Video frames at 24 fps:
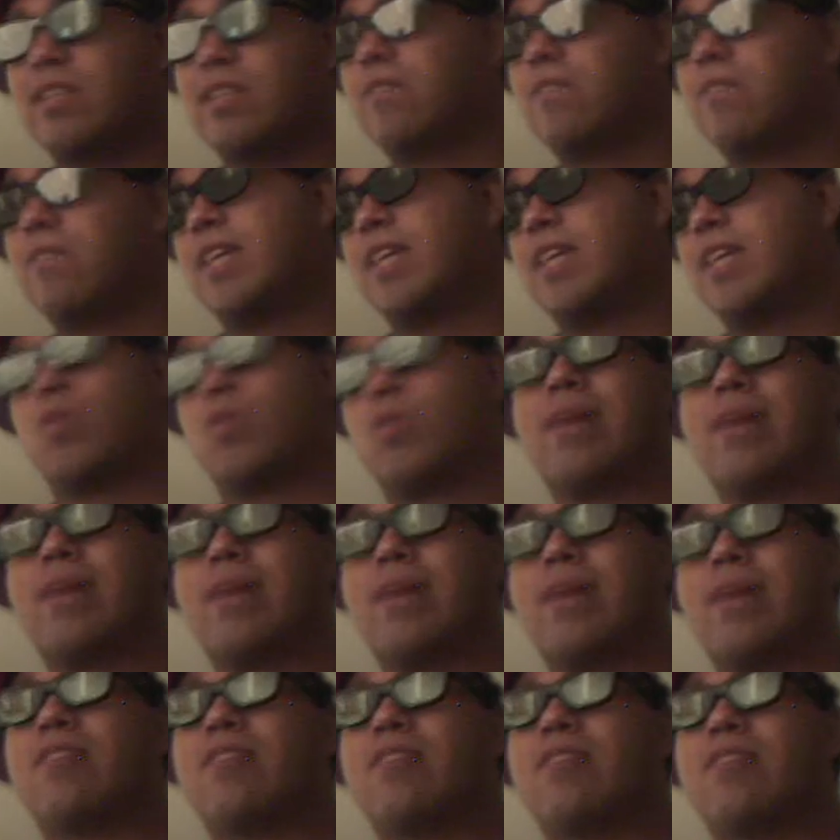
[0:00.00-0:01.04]
More power to
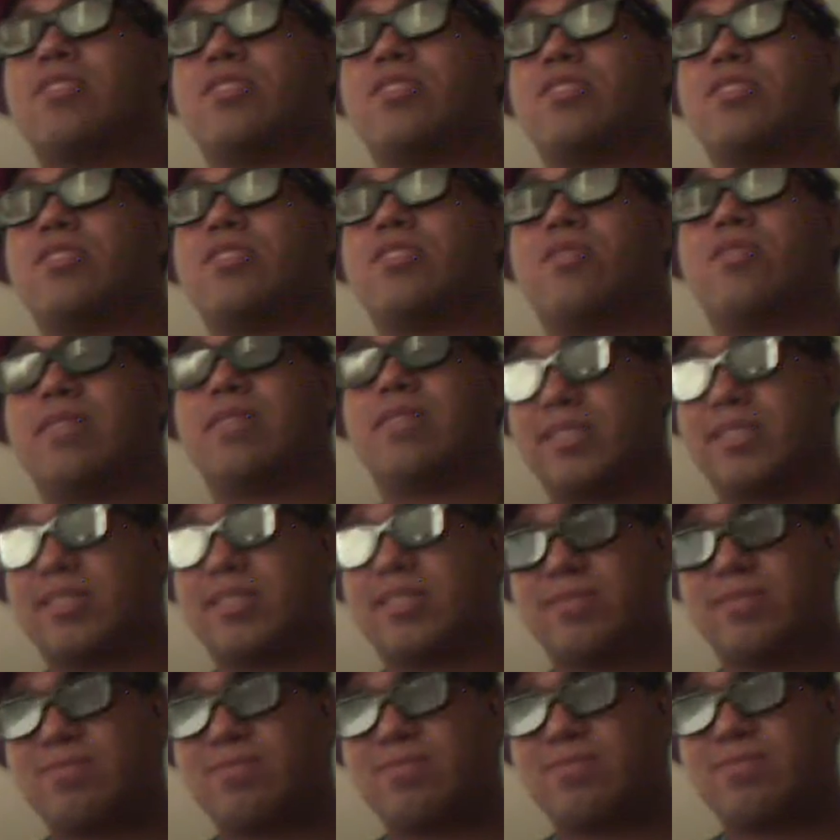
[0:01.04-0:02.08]
you anyways. So
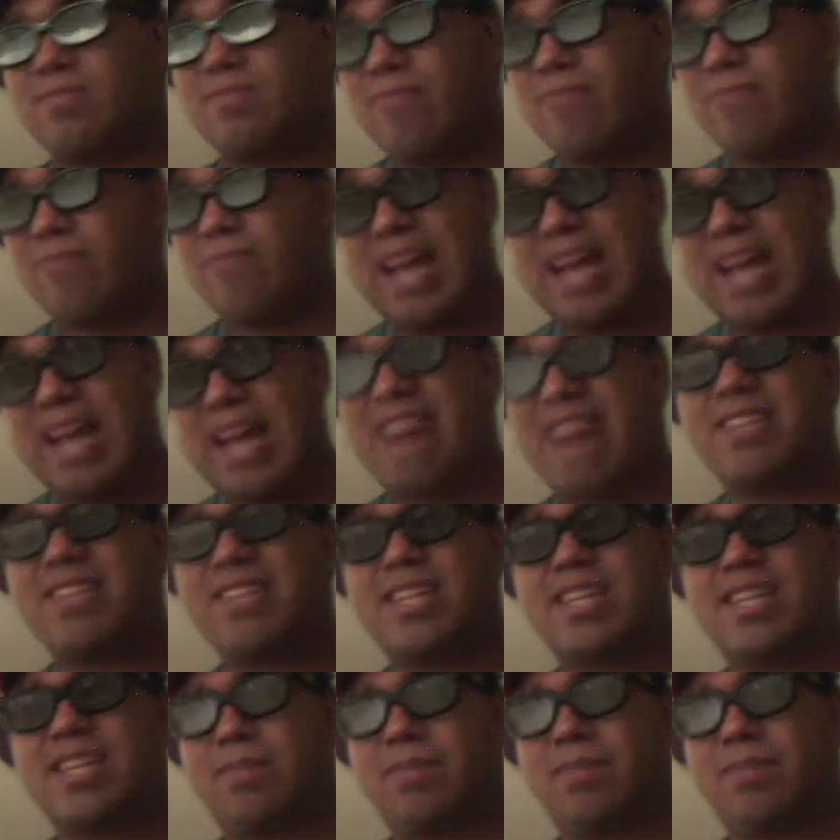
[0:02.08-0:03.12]
I really could
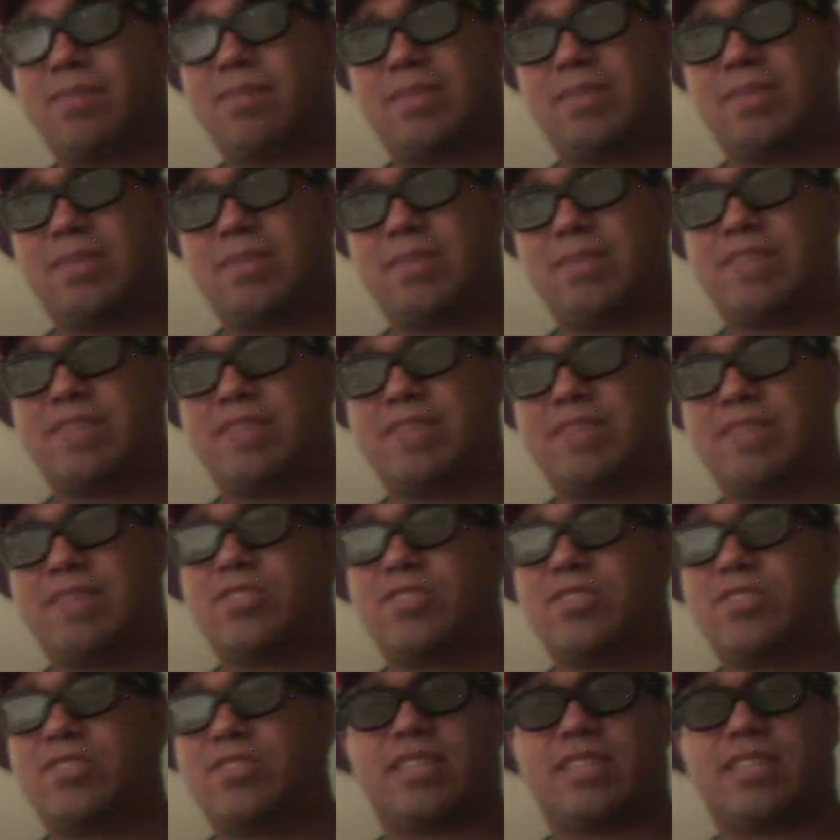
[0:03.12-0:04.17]
give two shits on a fuck,
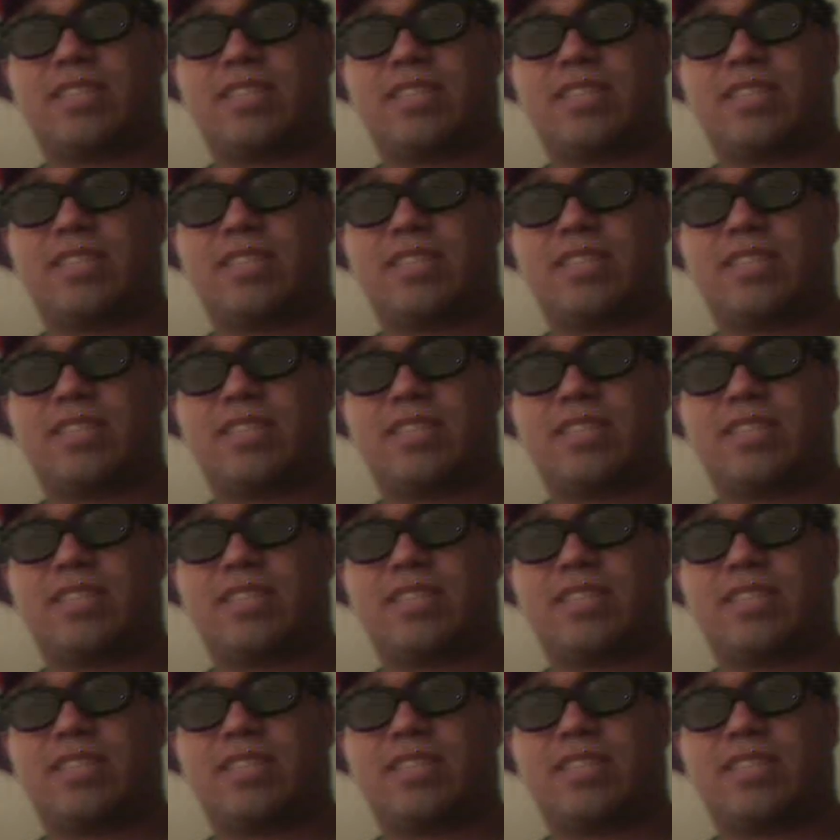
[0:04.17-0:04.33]
really.